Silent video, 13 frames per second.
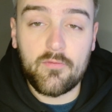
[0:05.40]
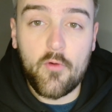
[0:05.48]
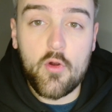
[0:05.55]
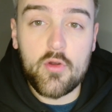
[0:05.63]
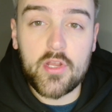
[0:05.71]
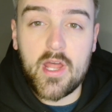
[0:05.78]

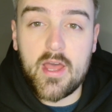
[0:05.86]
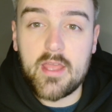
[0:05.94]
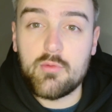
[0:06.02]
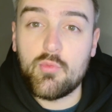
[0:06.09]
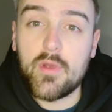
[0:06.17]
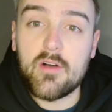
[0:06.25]

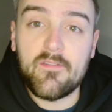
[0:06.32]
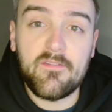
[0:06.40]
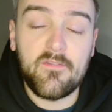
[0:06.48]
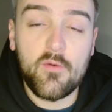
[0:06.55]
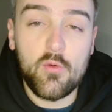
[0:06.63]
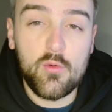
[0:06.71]
Friday, we got
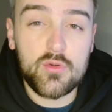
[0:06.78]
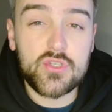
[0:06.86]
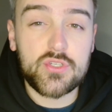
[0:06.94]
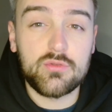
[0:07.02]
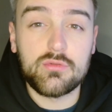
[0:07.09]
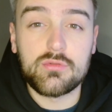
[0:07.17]
4
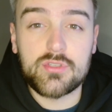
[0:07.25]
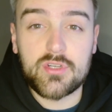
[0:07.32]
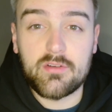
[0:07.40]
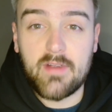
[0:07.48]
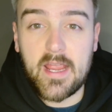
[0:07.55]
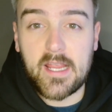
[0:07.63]
scores
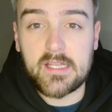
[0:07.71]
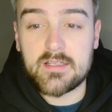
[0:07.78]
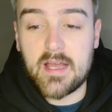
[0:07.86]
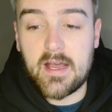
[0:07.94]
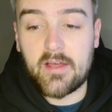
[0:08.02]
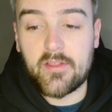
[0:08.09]
correct
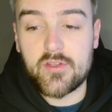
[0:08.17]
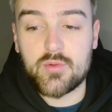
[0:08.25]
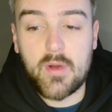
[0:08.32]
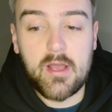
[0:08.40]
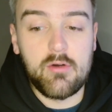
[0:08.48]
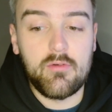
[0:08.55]
out of the
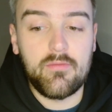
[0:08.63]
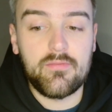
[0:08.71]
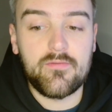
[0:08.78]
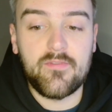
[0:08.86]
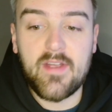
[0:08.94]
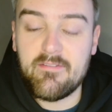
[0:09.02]

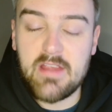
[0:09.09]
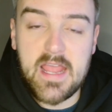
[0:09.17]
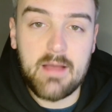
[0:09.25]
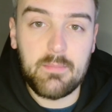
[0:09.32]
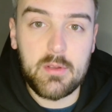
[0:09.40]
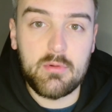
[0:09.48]
12, very
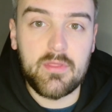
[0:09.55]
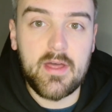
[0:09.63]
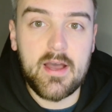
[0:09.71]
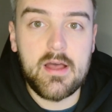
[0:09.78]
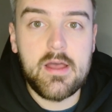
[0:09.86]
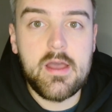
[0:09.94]
happy with
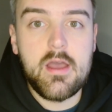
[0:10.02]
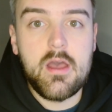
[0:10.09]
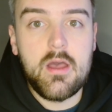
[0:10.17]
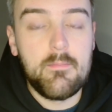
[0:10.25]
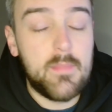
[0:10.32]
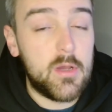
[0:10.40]
that.
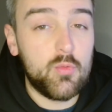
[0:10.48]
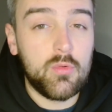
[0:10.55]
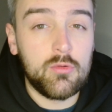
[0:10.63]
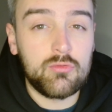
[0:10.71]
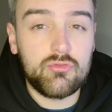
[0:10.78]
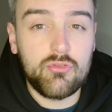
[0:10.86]

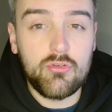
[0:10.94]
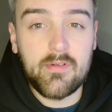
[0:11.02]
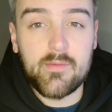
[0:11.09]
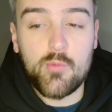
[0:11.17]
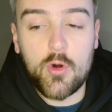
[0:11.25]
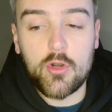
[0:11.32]
Millwall
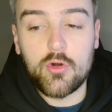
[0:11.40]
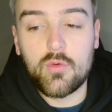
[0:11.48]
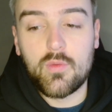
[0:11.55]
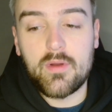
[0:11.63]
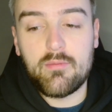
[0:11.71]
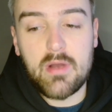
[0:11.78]
drawing
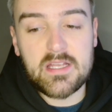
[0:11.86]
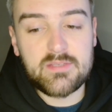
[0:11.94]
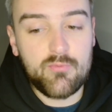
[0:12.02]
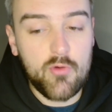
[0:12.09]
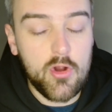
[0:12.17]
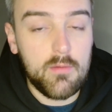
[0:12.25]
1-1 with
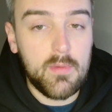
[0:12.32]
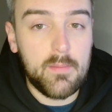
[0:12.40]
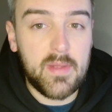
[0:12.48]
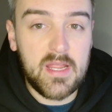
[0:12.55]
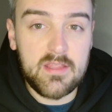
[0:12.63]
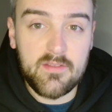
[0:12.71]
West Brom
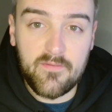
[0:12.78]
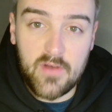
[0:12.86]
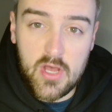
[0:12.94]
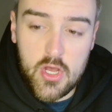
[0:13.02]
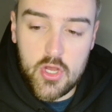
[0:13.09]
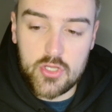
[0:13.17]
being the
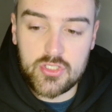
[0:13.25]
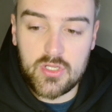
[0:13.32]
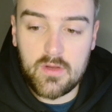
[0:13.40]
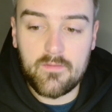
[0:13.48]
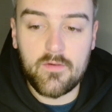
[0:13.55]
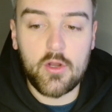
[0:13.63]

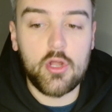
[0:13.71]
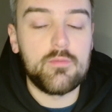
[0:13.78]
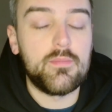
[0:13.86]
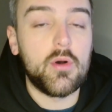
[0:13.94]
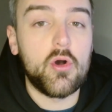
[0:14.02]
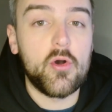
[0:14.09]
first,
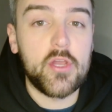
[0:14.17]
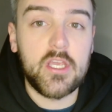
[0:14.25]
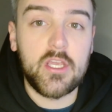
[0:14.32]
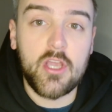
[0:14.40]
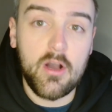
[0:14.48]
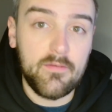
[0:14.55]
followed by
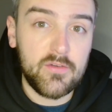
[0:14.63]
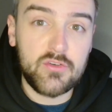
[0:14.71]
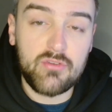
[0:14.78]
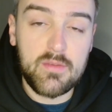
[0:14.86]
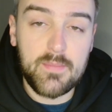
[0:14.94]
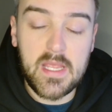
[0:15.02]

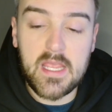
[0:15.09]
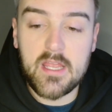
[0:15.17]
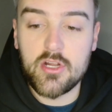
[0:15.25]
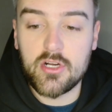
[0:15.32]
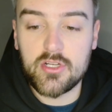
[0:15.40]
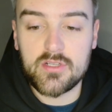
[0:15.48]
Coventry
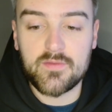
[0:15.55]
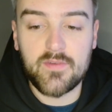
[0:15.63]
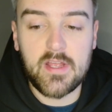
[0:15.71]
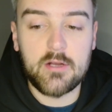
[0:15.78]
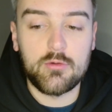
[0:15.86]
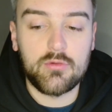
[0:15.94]
beating
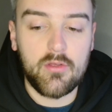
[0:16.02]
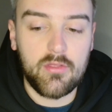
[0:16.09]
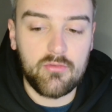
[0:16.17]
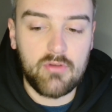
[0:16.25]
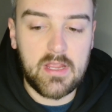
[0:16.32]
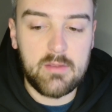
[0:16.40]
Huddersfield
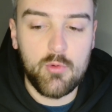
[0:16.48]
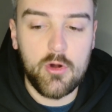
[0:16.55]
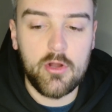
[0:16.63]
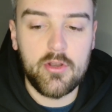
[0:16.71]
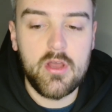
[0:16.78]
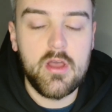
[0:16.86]
3-1,